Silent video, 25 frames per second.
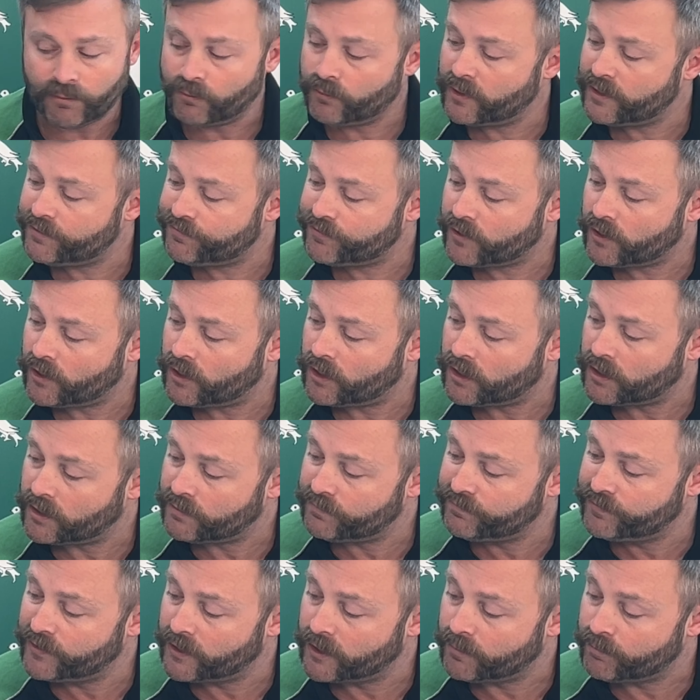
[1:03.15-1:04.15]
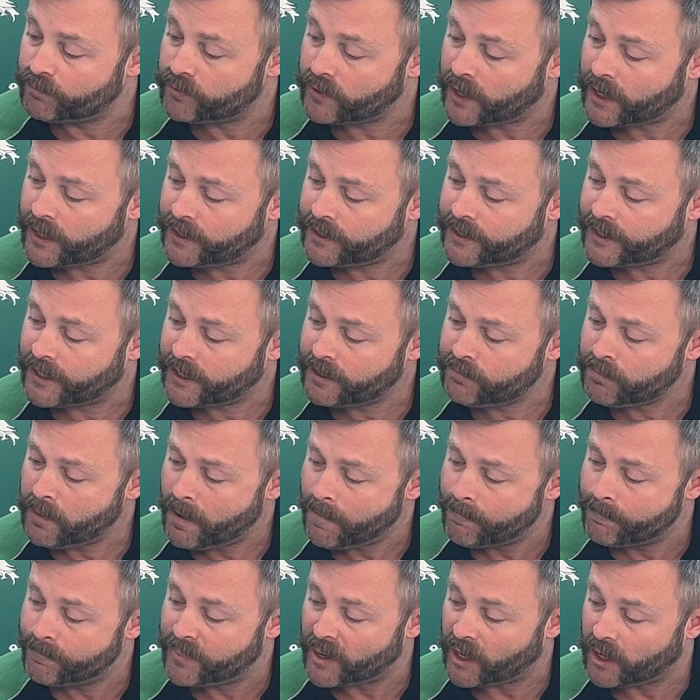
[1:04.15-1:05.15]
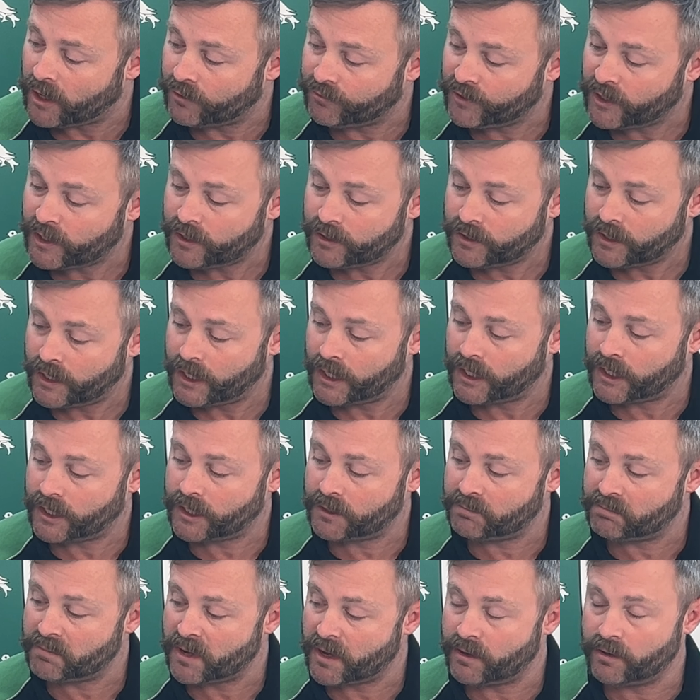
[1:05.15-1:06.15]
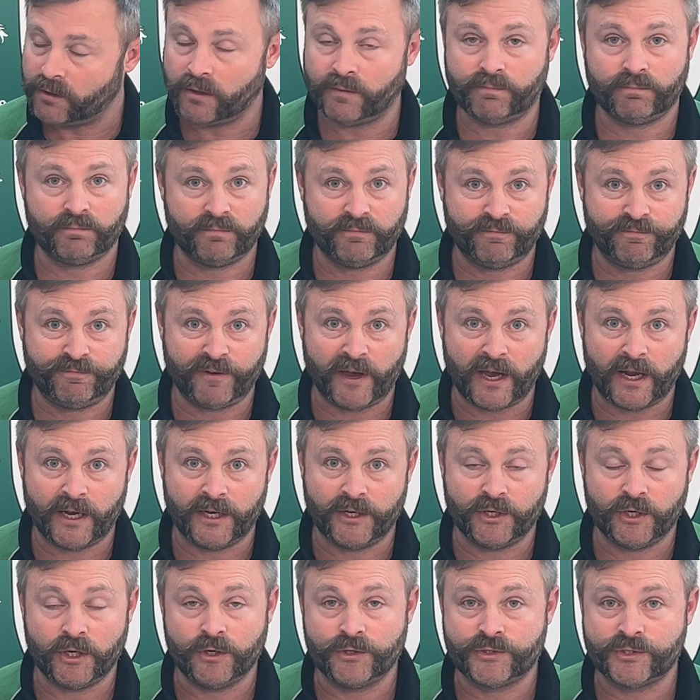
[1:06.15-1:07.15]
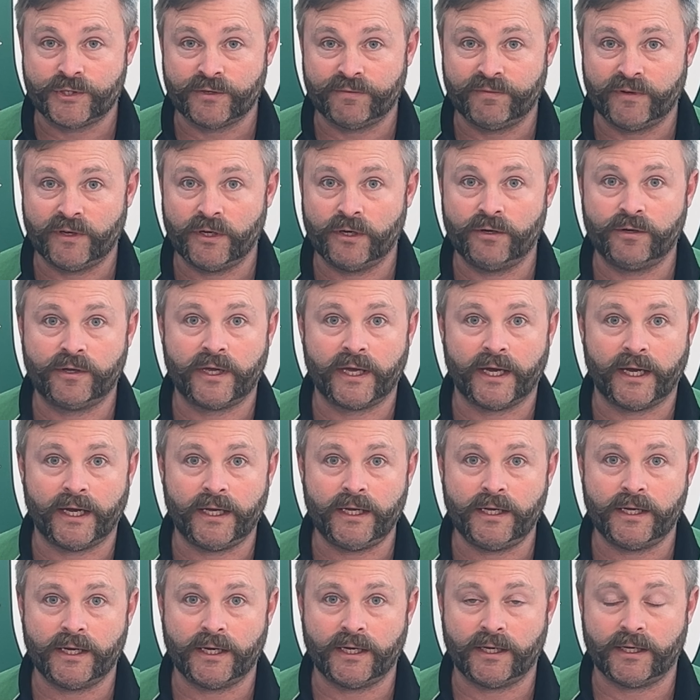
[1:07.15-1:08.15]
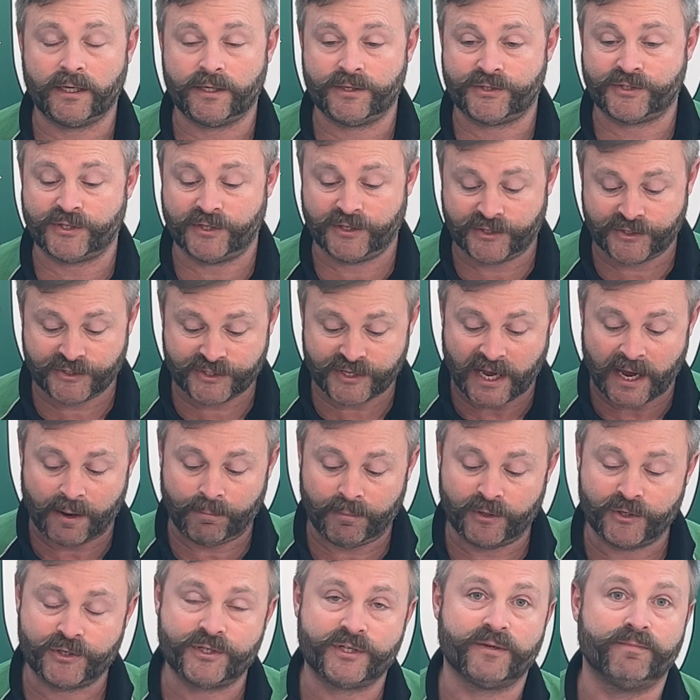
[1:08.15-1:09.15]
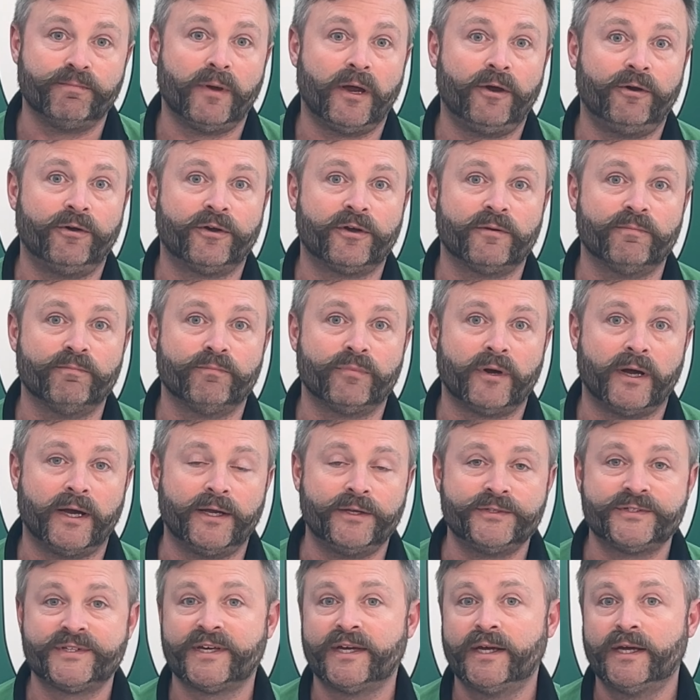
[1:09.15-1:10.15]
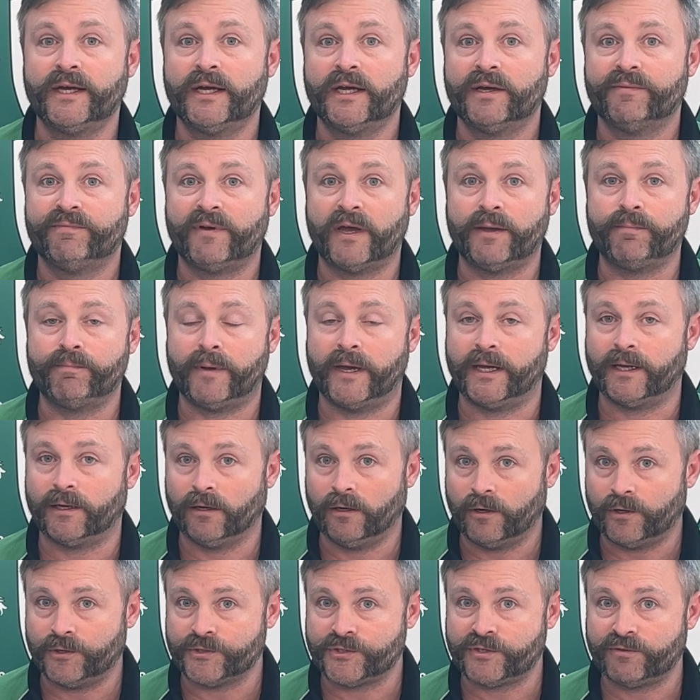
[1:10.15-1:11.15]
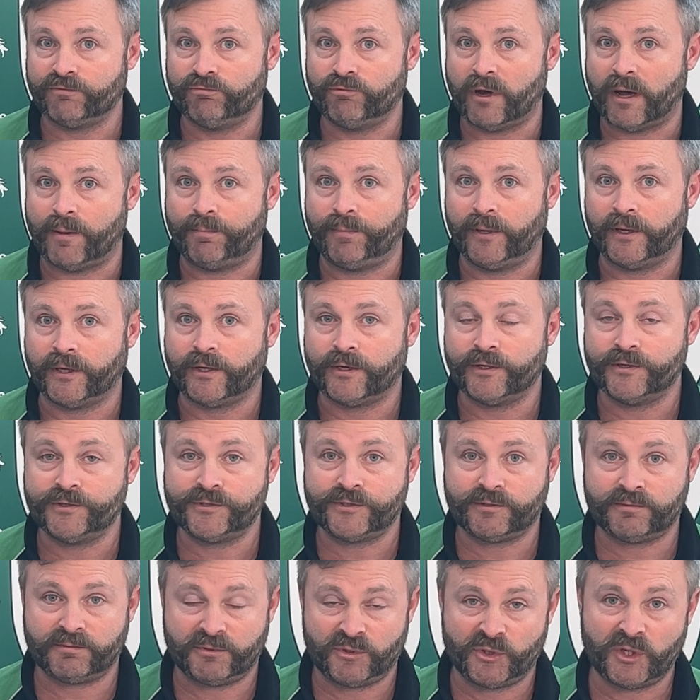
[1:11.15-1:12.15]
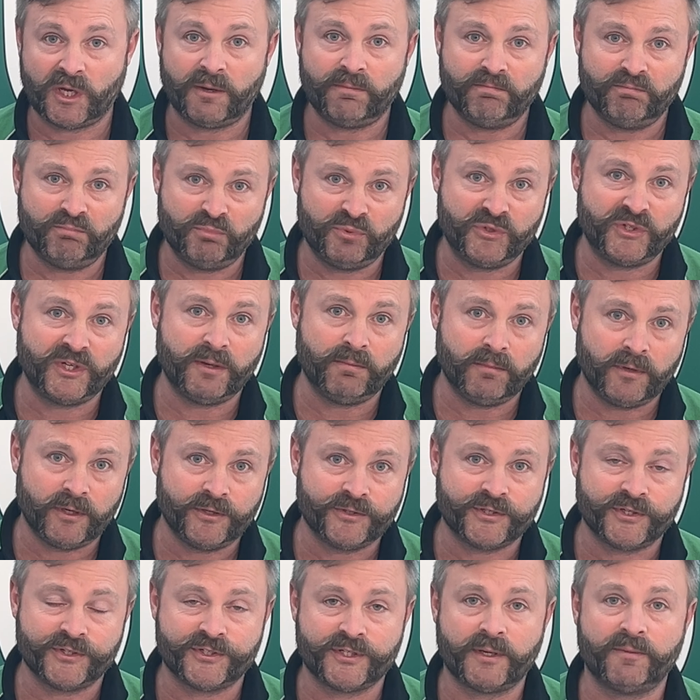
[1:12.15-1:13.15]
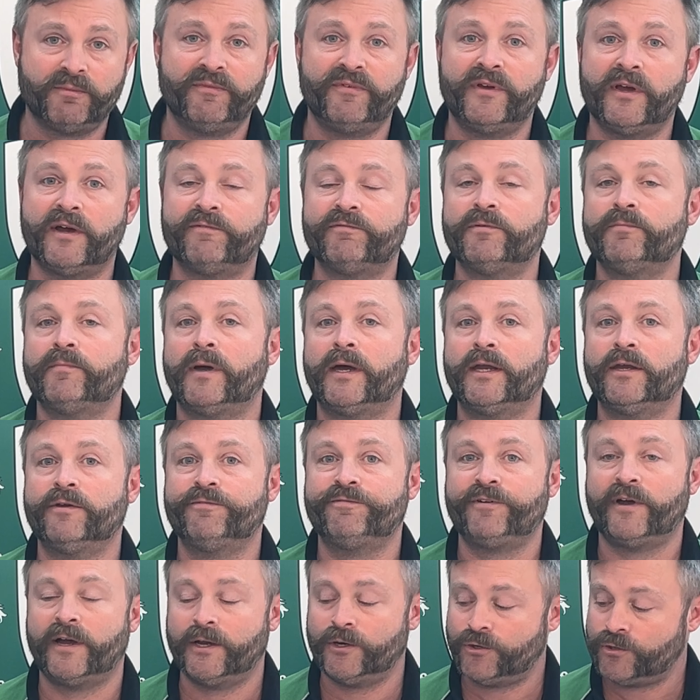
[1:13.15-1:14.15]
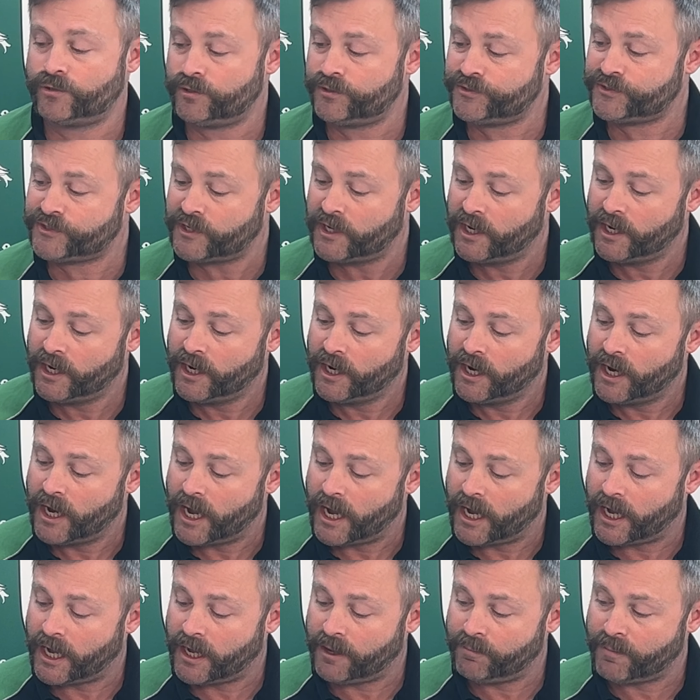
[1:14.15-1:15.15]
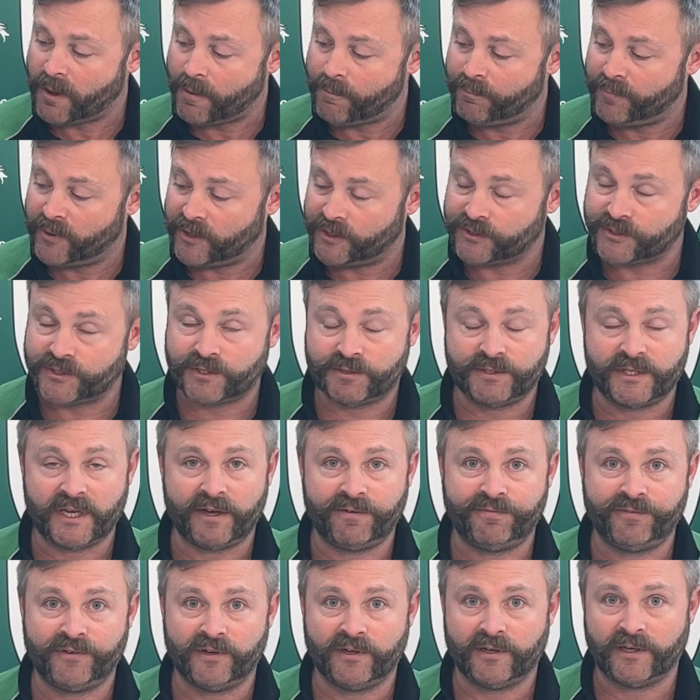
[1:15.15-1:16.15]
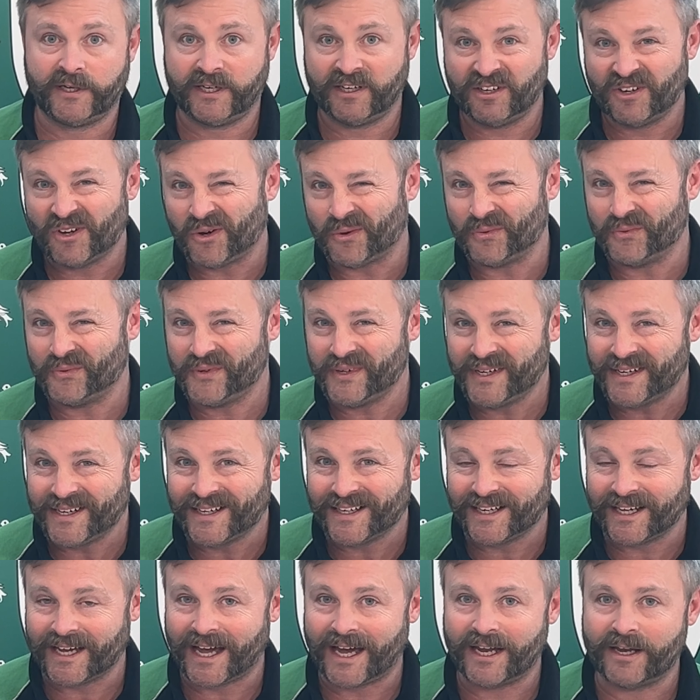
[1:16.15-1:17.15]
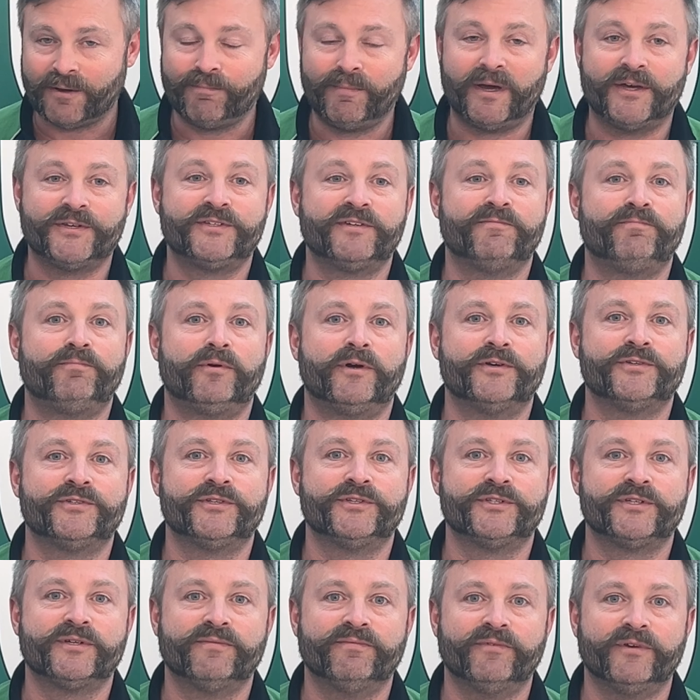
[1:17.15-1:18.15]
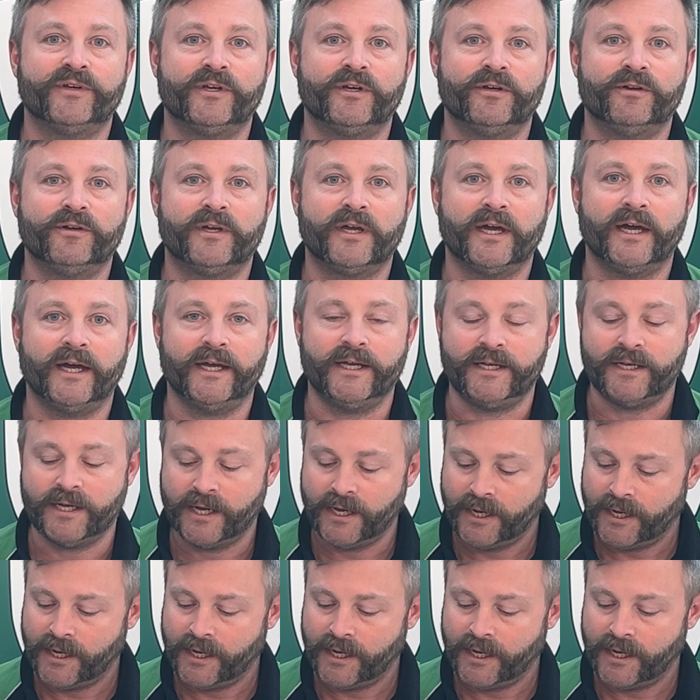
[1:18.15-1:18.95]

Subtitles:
We've got the brand name, Barra, fairly new to the UK. It's an established American brand. They make lots of replicas, some similar to some of the other manufacturers, but definitely not really had a massive presence in the UK.